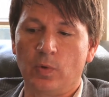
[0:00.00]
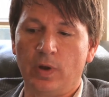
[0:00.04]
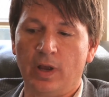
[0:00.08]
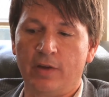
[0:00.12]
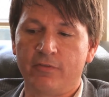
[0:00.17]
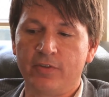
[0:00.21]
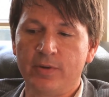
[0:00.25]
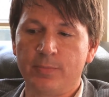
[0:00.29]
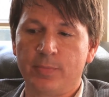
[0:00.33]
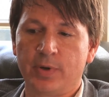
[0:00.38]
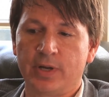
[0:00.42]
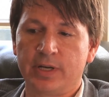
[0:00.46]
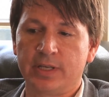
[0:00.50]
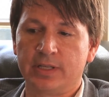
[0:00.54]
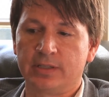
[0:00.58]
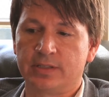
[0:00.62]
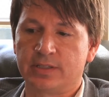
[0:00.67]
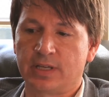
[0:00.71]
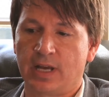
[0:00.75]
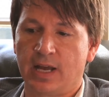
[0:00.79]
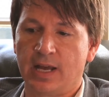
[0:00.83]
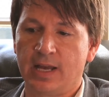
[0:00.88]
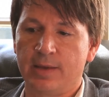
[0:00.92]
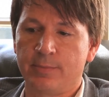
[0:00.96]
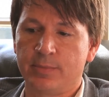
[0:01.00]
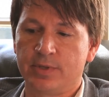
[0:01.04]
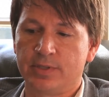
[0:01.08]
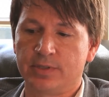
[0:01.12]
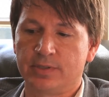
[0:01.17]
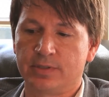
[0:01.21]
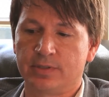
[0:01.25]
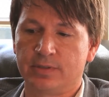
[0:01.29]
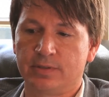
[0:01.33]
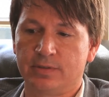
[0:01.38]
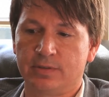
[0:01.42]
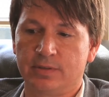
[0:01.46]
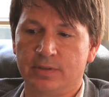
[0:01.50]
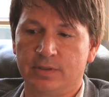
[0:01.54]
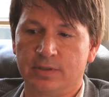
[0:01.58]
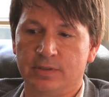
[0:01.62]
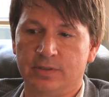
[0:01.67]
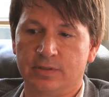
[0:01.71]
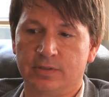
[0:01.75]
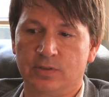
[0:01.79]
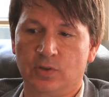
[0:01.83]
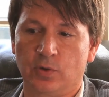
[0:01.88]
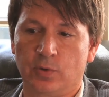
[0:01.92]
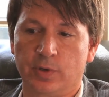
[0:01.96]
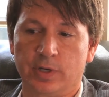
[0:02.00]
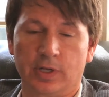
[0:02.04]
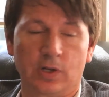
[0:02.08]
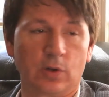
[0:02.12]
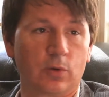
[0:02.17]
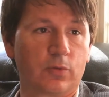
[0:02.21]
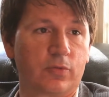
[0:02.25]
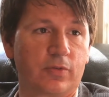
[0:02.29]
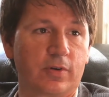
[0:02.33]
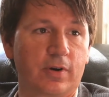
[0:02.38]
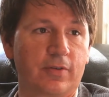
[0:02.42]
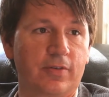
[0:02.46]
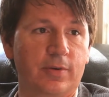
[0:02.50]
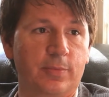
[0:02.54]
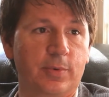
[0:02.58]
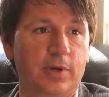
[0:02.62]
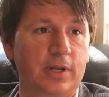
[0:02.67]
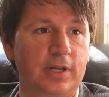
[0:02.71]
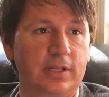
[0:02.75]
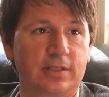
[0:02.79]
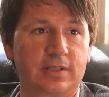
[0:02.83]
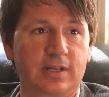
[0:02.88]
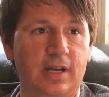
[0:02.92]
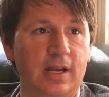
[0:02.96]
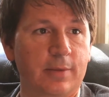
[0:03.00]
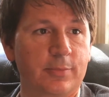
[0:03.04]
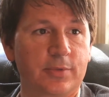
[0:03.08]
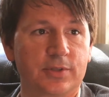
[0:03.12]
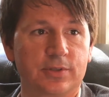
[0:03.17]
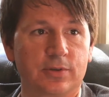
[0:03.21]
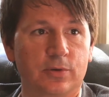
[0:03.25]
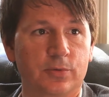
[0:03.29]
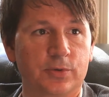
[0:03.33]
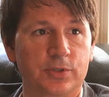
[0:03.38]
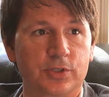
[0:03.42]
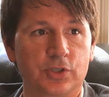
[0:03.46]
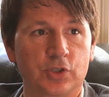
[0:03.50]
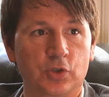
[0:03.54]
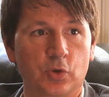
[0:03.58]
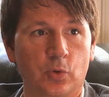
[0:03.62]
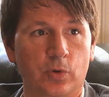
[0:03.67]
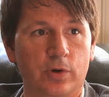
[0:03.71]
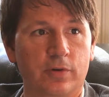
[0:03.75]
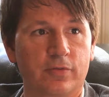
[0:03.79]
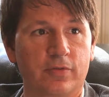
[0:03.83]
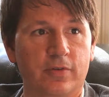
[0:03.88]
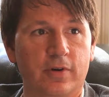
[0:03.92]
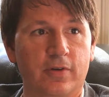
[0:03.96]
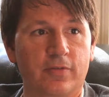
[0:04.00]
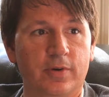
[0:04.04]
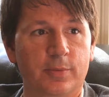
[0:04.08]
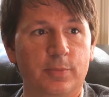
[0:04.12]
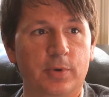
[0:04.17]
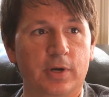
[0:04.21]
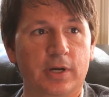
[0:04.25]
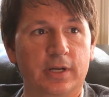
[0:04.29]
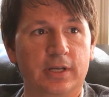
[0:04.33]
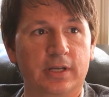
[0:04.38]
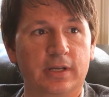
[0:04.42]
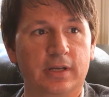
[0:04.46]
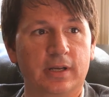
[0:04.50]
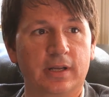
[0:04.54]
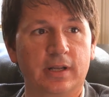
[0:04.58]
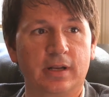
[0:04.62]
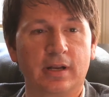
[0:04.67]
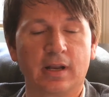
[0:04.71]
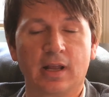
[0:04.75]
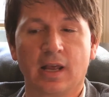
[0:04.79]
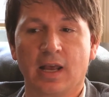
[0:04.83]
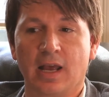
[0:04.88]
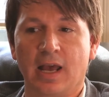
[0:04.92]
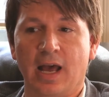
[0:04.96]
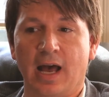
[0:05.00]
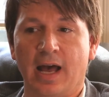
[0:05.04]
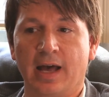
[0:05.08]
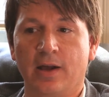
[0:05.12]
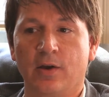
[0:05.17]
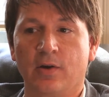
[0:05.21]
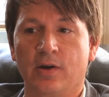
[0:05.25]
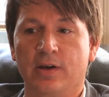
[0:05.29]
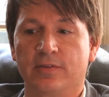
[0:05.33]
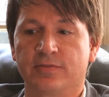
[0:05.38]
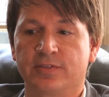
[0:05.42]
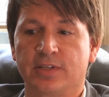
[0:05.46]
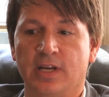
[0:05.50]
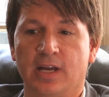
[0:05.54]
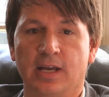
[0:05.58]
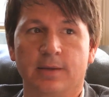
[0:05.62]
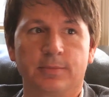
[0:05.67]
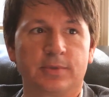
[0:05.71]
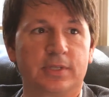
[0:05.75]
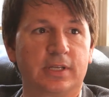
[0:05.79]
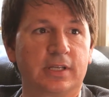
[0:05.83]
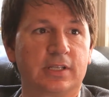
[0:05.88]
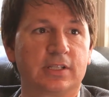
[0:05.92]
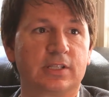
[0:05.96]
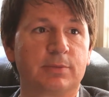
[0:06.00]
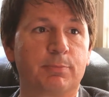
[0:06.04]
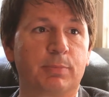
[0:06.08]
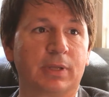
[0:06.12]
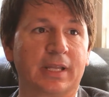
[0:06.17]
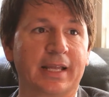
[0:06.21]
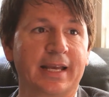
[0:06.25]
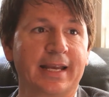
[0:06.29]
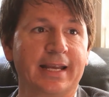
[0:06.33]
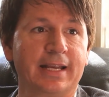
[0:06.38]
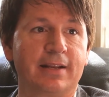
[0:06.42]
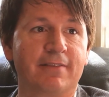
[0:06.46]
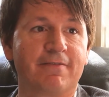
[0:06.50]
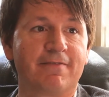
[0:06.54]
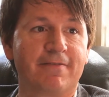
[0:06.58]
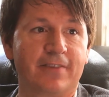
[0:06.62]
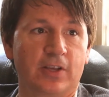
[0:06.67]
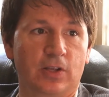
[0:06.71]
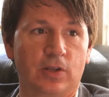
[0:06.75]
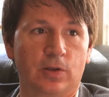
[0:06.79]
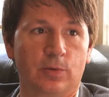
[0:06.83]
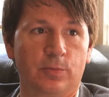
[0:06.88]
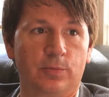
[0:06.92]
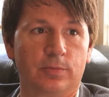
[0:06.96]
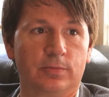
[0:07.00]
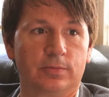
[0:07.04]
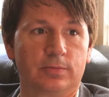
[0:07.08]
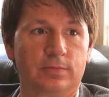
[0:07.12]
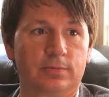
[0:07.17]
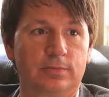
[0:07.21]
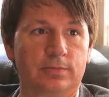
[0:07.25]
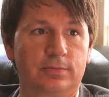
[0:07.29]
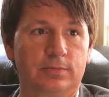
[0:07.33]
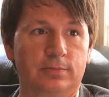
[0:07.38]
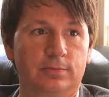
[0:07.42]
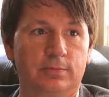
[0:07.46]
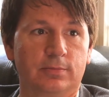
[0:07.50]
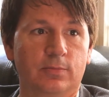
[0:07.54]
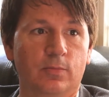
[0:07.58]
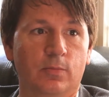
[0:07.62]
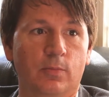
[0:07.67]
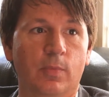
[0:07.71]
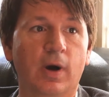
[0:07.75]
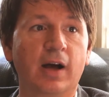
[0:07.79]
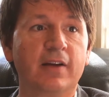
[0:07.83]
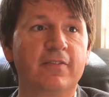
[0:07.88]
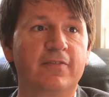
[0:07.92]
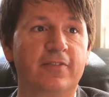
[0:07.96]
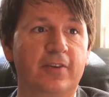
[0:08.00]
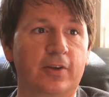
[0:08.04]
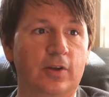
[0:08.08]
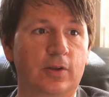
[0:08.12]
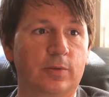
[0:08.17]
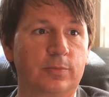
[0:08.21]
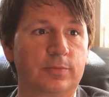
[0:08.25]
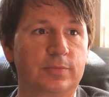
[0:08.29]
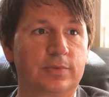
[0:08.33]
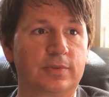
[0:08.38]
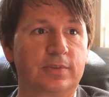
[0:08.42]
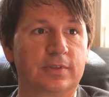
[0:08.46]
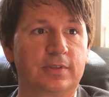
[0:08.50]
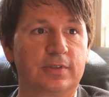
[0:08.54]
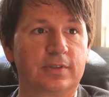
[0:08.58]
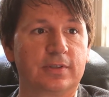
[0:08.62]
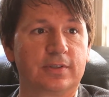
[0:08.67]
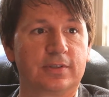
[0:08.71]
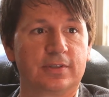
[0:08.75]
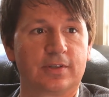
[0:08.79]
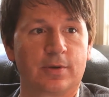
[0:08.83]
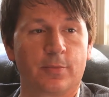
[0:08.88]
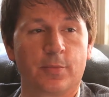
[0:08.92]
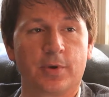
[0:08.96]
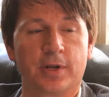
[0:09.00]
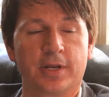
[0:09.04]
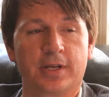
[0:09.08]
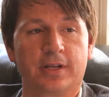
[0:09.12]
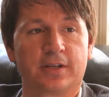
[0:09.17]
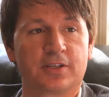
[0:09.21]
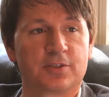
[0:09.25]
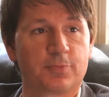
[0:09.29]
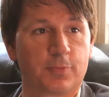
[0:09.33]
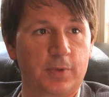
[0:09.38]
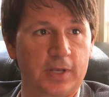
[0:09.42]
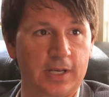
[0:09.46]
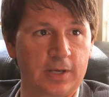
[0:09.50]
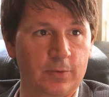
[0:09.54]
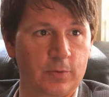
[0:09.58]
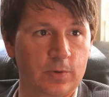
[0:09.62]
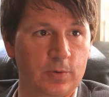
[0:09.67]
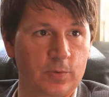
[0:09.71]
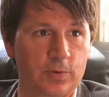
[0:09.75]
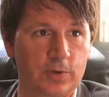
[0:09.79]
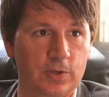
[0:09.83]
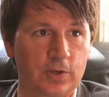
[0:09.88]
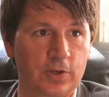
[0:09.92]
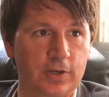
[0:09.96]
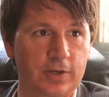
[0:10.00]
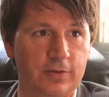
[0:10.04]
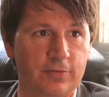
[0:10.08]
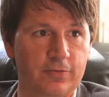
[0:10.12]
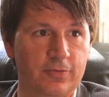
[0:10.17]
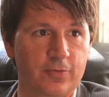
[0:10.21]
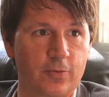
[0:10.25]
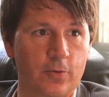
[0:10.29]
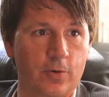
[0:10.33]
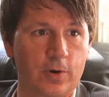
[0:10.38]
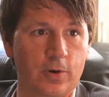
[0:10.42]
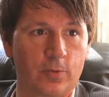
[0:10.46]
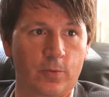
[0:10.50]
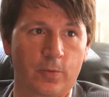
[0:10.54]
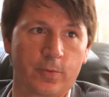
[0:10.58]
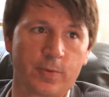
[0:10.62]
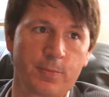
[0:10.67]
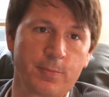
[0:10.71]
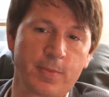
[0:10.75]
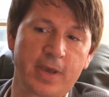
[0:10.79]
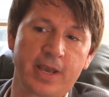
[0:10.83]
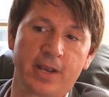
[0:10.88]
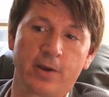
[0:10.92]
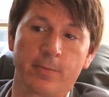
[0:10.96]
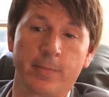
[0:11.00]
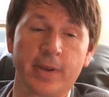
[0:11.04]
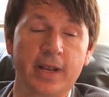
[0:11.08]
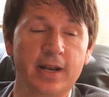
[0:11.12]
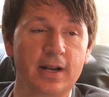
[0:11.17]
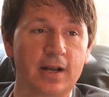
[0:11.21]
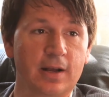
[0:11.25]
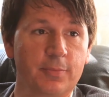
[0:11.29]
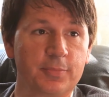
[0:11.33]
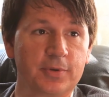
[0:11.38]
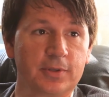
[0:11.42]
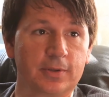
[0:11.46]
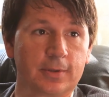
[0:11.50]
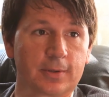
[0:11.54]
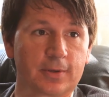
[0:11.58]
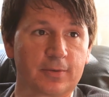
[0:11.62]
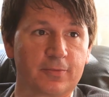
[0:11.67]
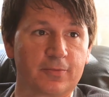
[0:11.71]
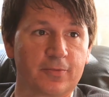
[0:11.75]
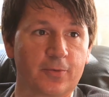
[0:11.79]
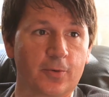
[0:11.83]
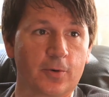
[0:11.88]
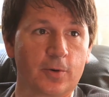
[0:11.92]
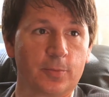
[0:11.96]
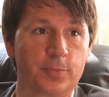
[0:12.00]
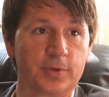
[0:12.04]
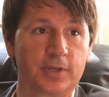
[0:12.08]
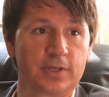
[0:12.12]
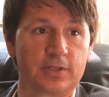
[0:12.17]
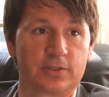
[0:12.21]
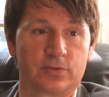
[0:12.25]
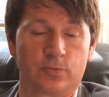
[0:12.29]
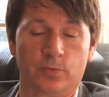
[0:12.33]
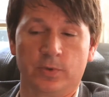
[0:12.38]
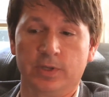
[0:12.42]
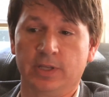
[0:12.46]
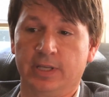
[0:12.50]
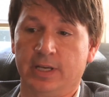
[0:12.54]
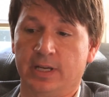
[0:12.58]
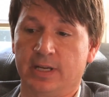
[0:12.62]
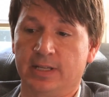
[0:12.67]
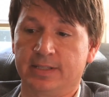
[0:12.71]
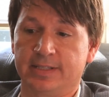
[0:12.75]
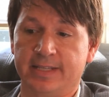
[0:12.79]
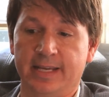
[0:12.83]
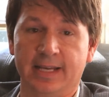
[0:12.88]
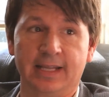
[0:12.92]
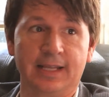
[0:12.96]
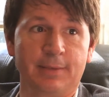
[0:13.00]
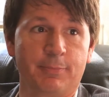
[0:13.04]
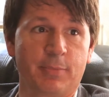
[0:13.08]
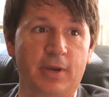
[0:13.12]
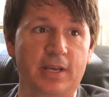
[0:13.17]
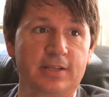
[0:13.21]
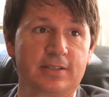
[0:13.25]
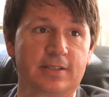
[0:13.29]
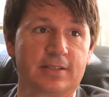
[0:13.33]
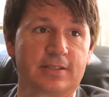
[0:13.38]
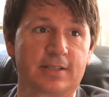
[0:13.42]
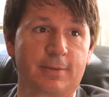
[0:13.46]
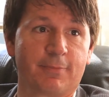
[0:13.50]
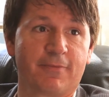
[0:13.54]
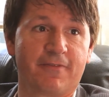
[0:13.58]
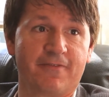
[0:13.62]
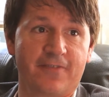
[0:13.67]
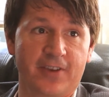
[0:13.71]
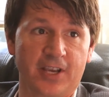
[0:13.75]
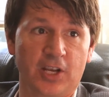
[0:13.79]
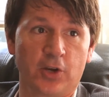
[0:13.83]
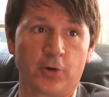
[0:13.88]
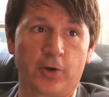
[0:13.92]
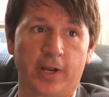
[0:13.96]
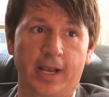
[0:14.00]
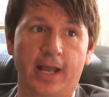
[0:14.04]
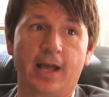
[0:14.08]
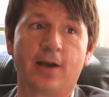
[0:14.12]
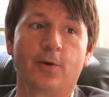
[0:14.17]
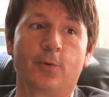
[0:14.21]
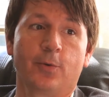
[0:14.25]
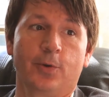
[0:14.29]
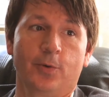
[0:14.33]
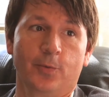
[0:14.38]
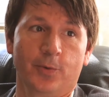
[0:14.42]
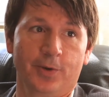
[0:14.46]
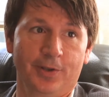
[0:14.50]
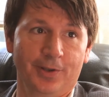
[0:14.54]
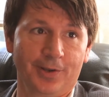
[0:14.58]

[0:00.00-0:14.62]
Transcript: everybody, time is critical for everybody. Time is always short for everybody, and I don't have time to explain my film to somebody and explain what we're looking for, what we may or may not be looking for, because really on a daily basis I'm figuring out what we're